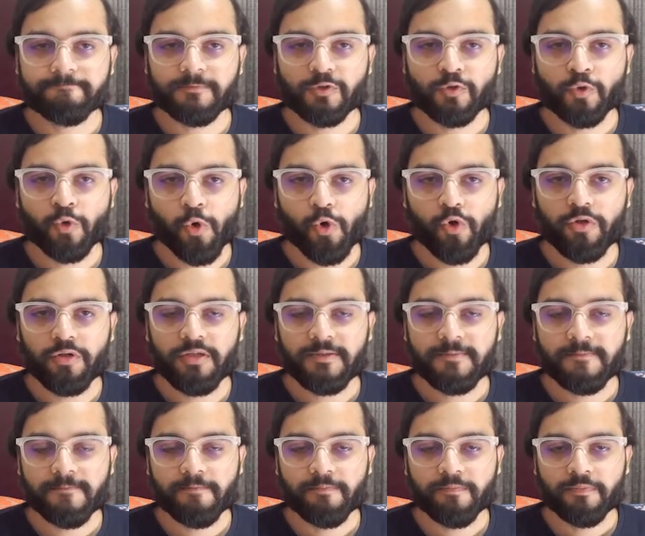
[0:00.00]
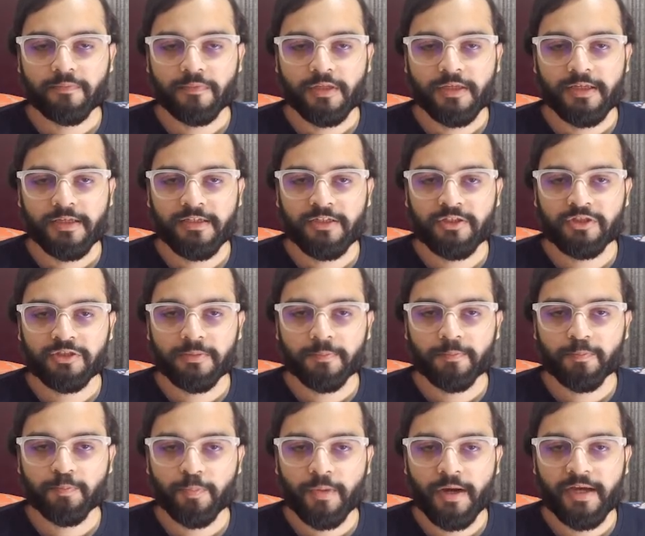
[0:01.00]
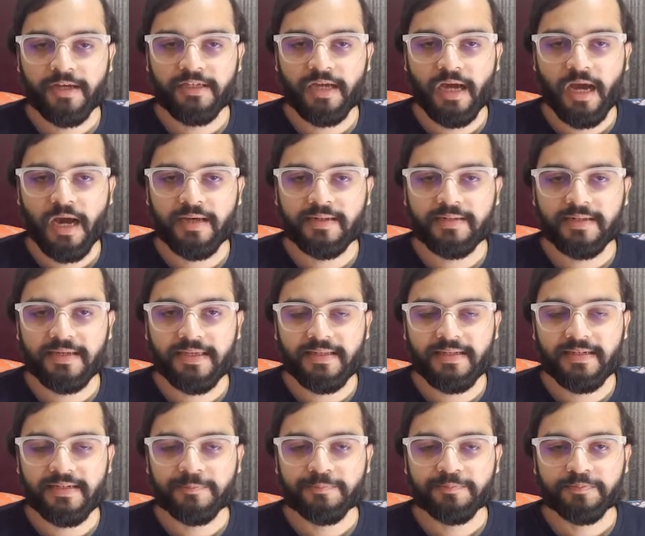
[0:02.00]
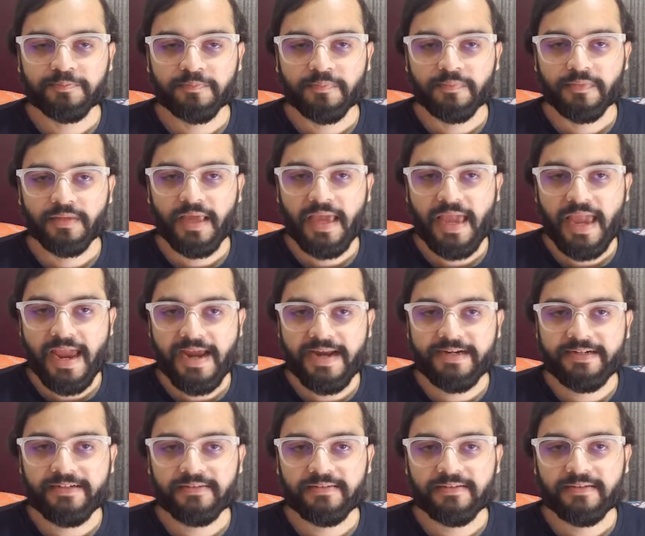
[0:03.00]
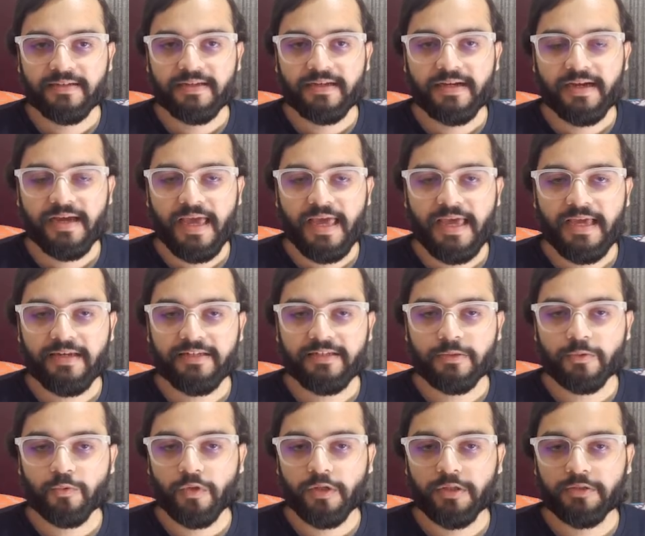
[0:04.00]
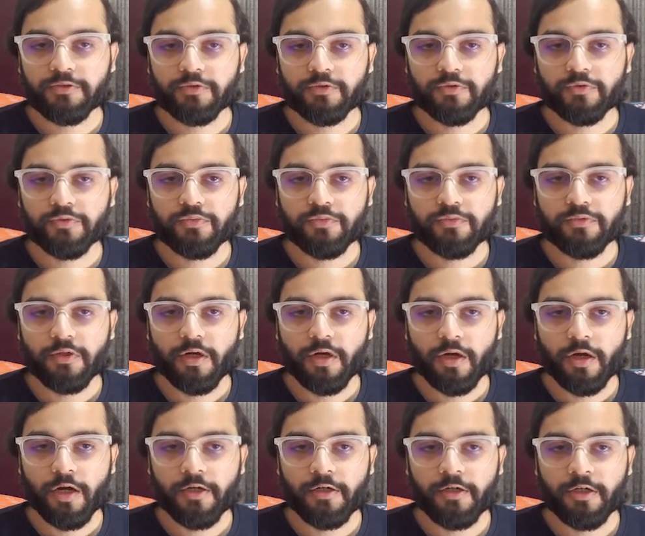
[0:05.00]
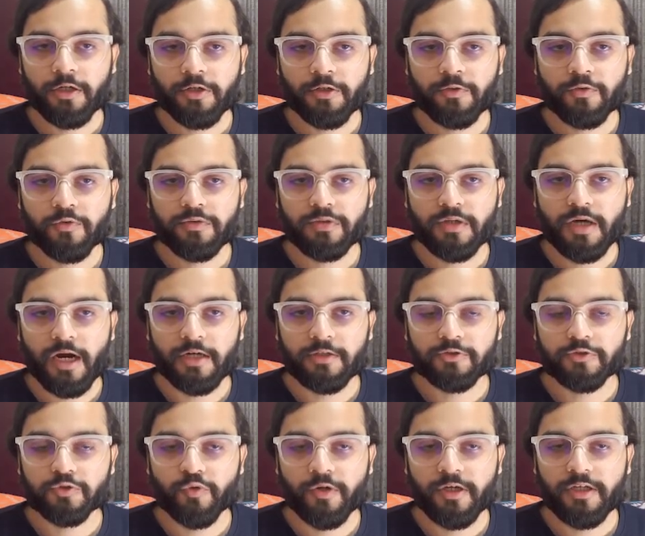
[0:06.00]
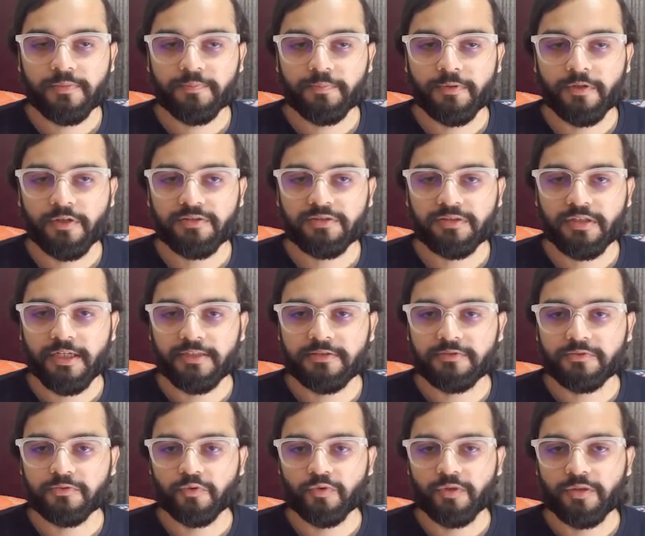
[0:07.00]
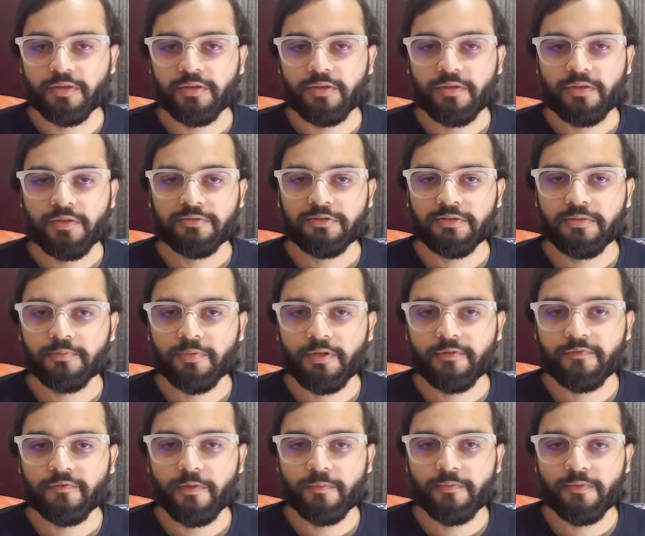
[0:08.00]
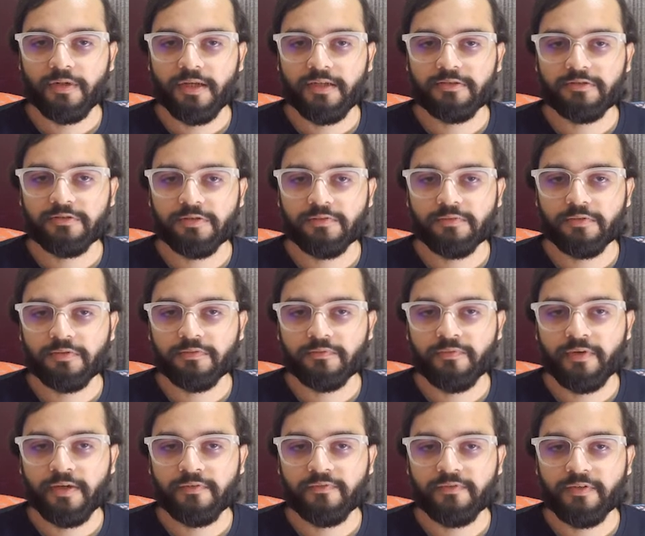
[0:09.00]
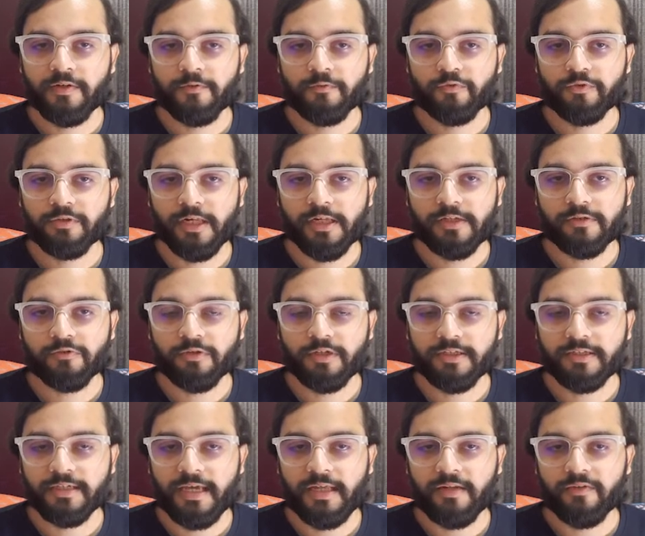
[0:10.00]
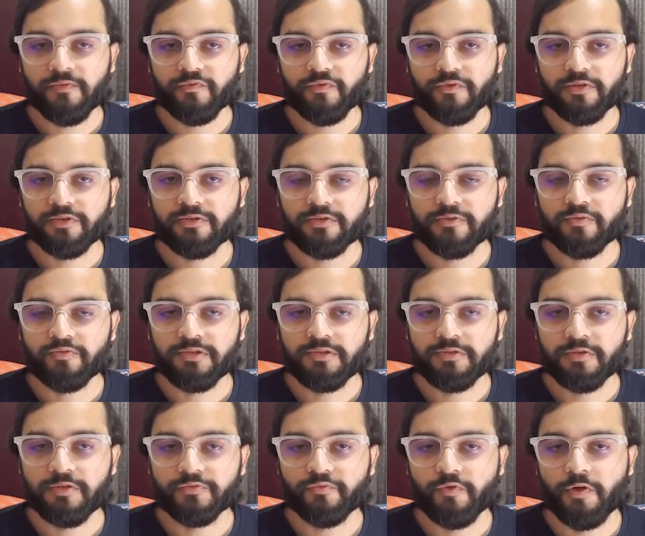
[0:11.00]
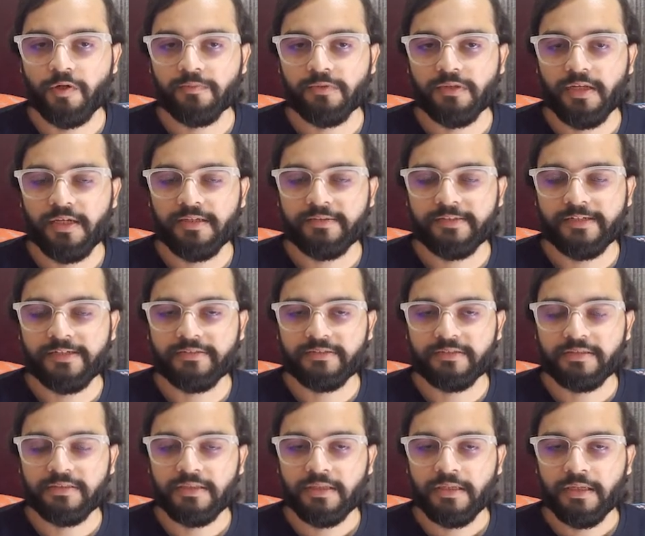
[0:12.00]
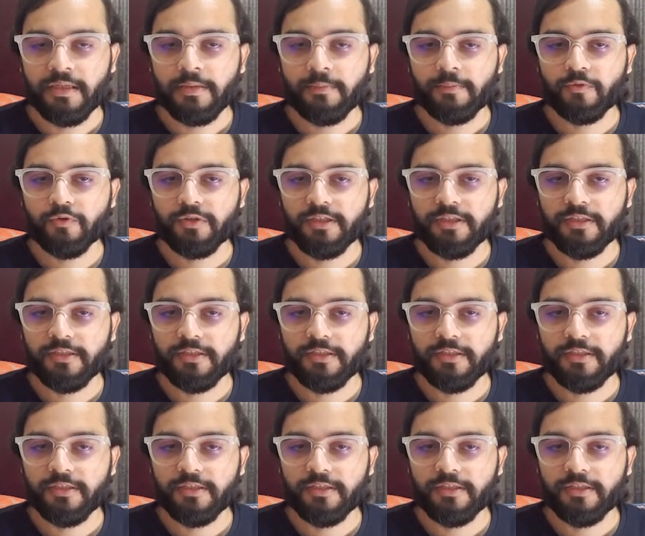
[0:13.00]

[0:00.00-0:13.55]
cone is pi r l, and L equals to under root r square plus h square. Simple formula is given where we have to calculate L first using this formula and then put it